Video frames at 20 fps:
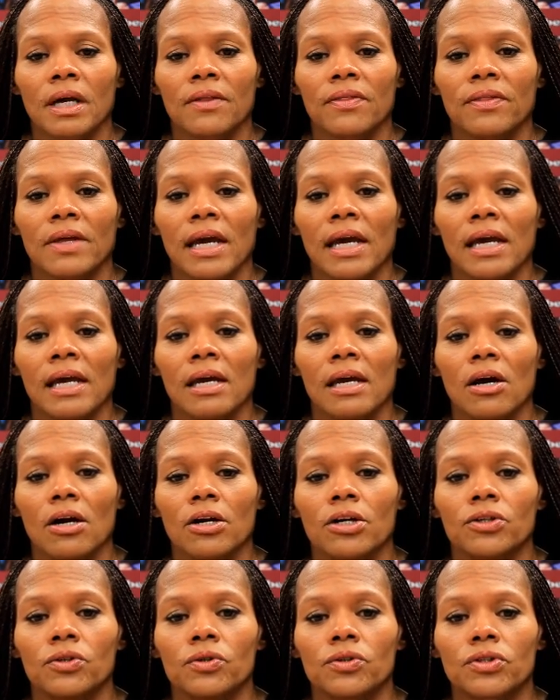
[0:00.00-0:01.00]
They are
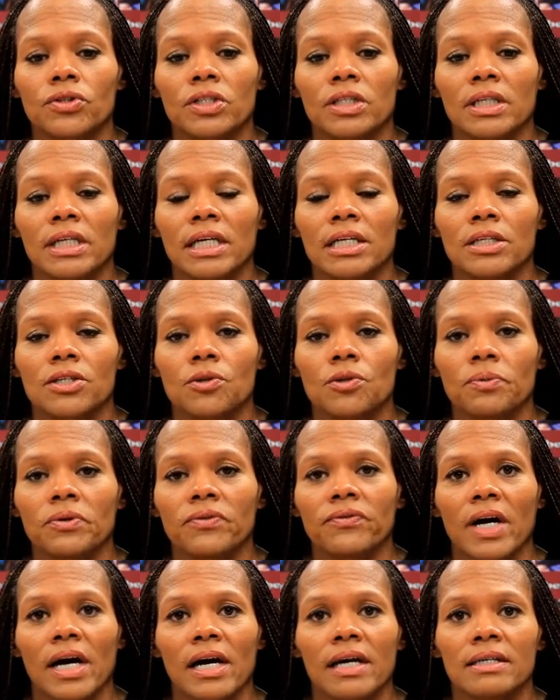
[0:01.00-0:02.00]
usually
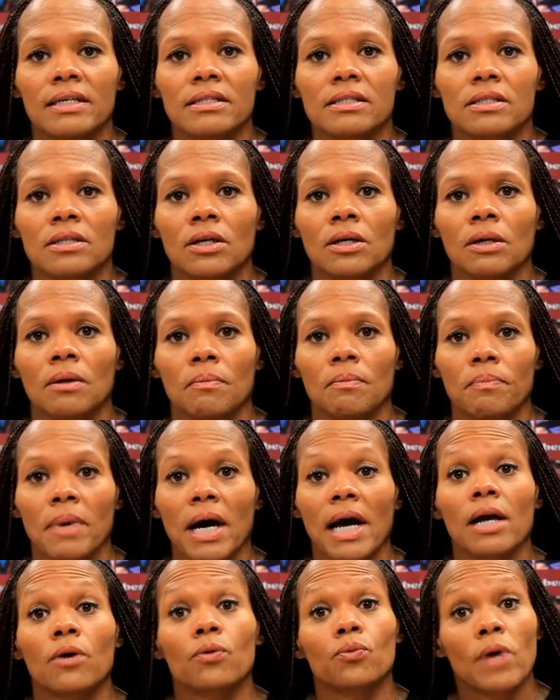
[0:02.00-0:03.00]
supervised
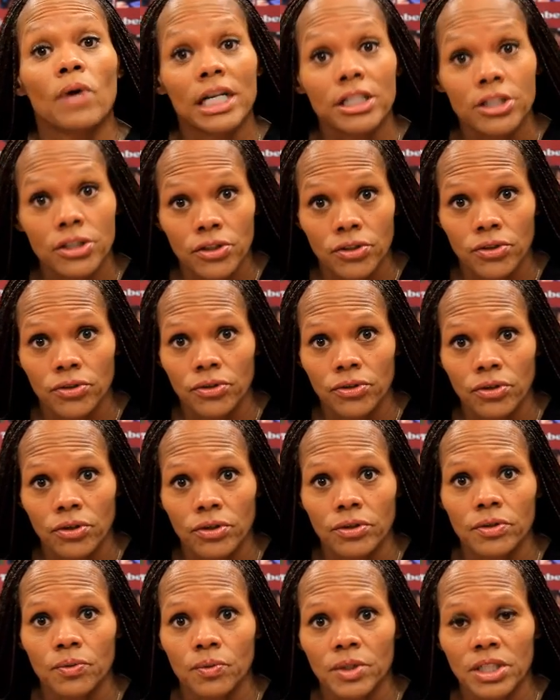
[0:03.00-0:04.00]
by a registered
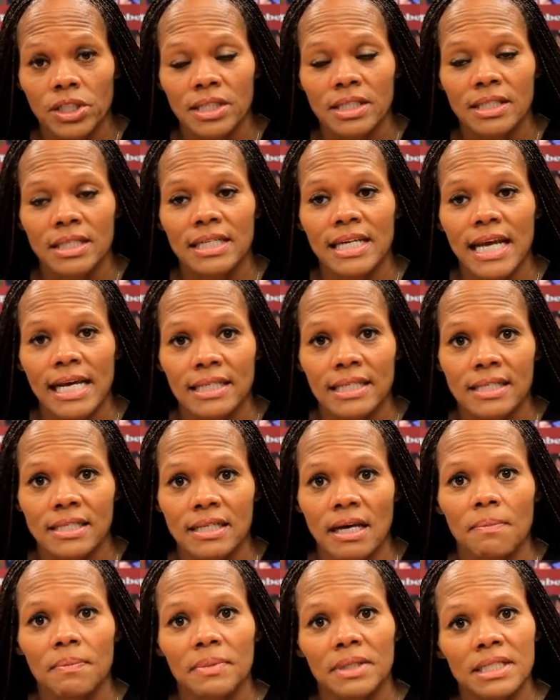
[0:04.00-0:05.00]
nurse, which is the next
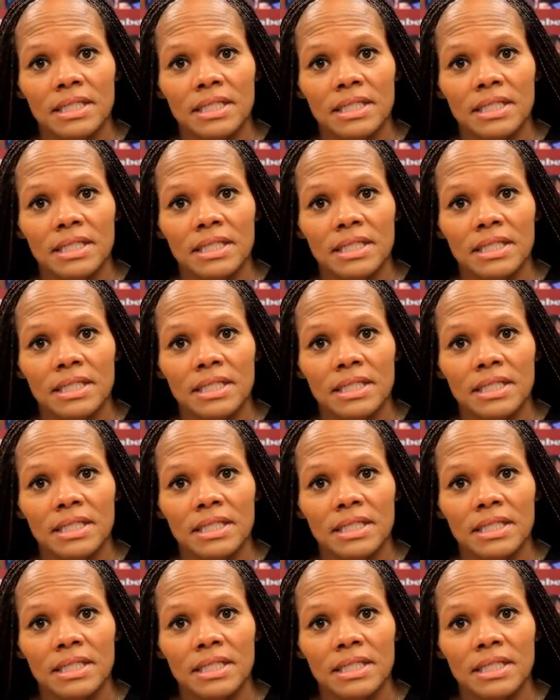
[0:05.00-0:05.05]
step, and